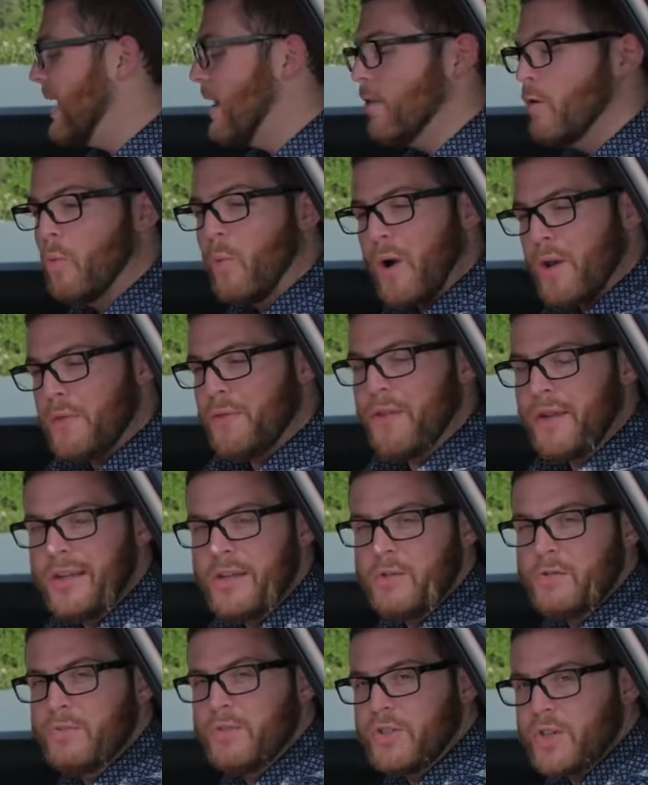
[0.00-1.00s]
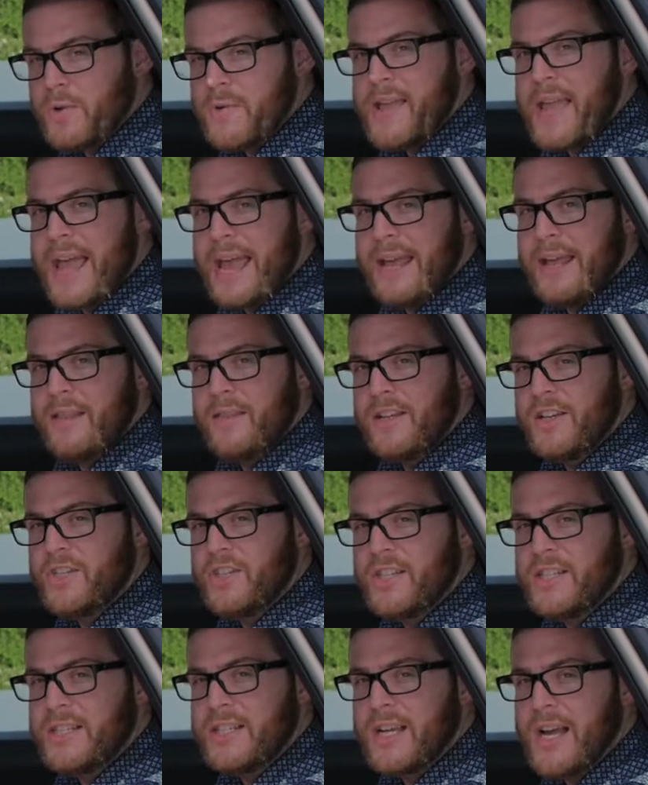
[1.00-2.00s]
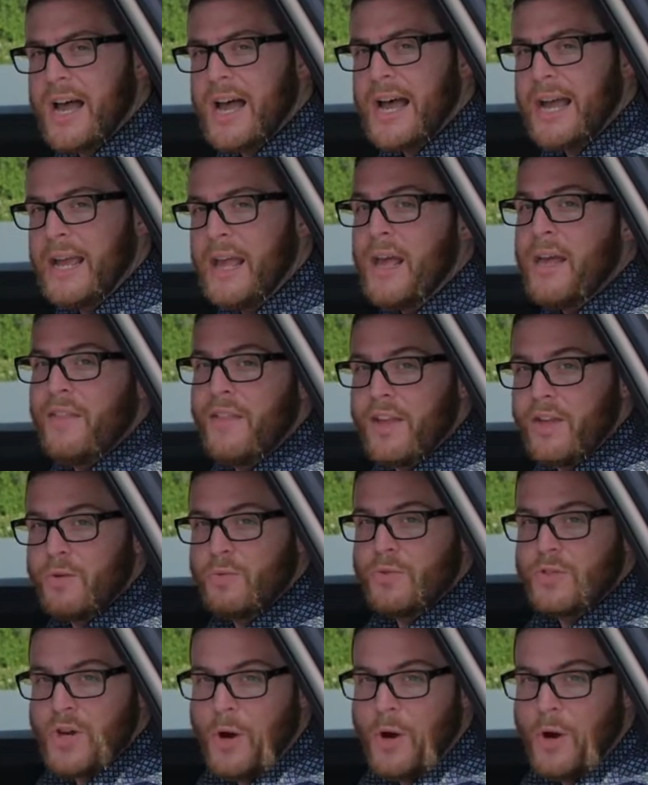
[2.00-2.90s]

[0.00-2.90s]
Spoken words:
Now, the one thing you do get in the GTI that you